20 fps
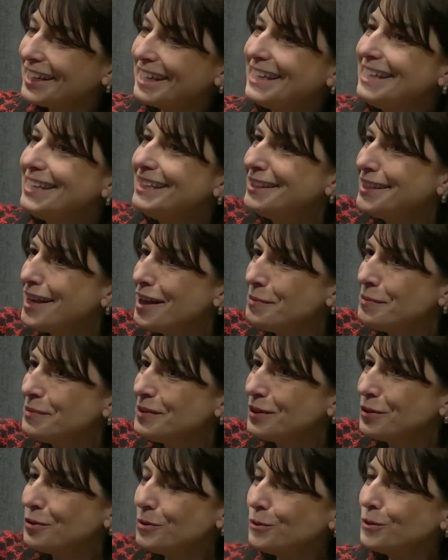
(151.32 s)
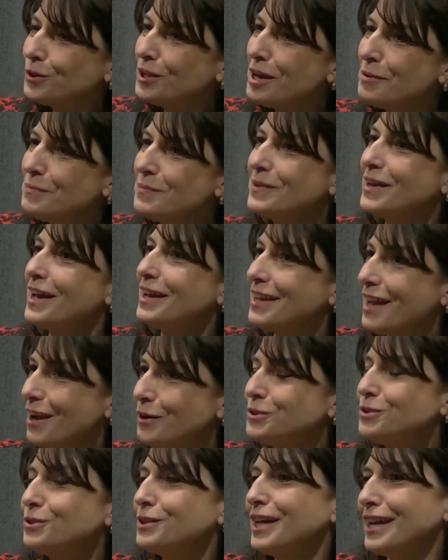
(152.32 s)
Heat them, cool them, and
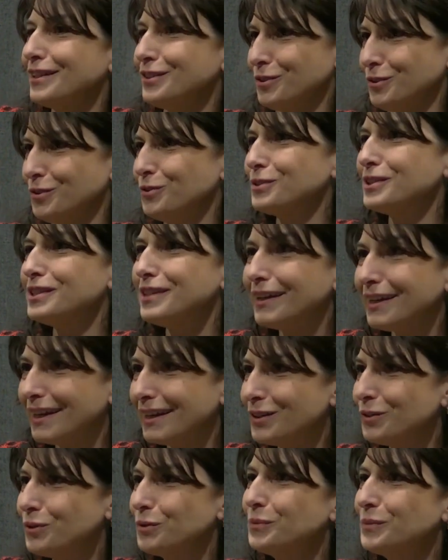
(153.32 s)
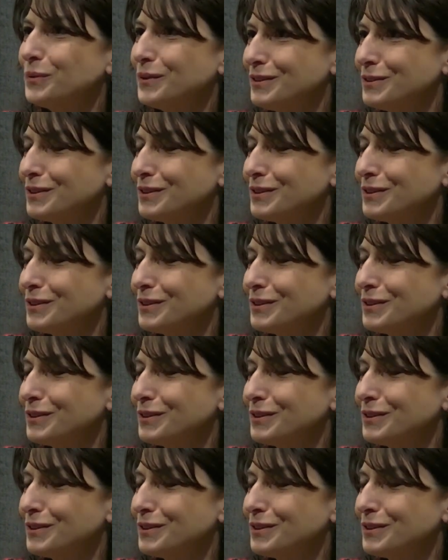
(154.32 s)
out you get your DNA cube.